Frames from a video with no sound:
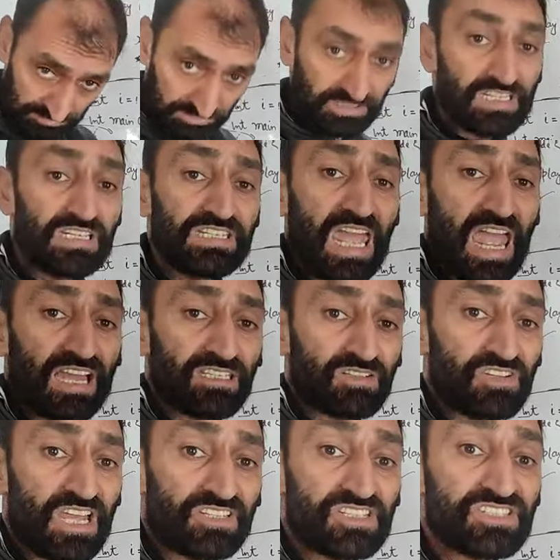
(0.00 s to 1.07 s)
till that
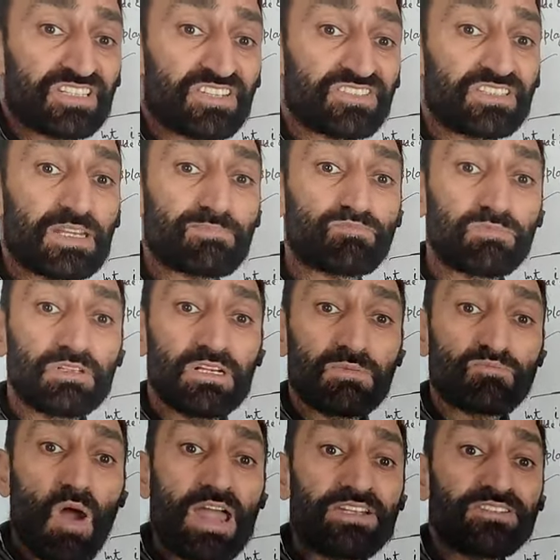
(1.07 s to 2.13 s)
we have discussed the
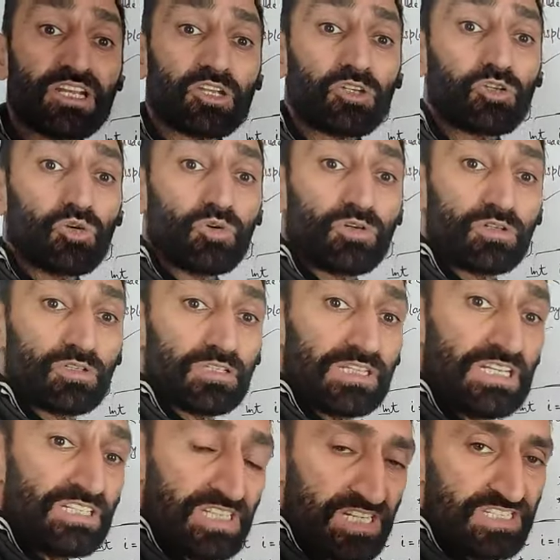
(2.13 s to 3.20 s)
pointer to
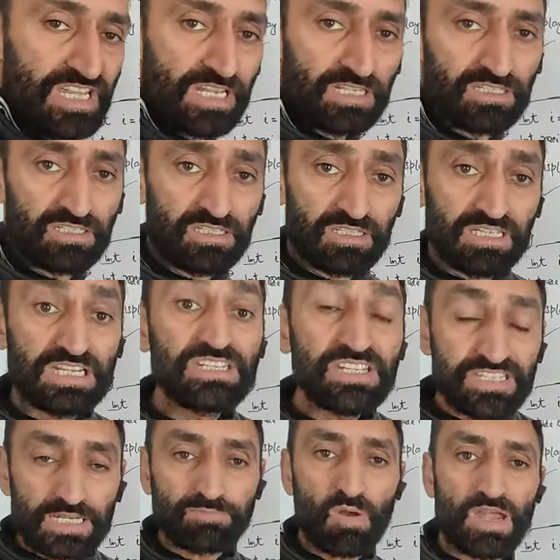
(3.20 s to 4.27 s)
integer
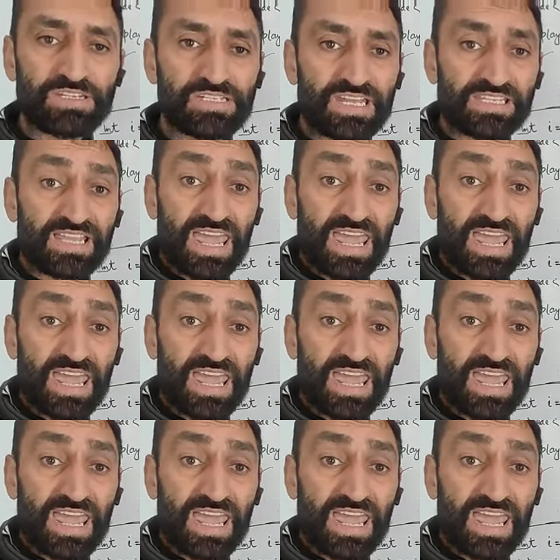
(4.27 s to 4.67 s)
pointer,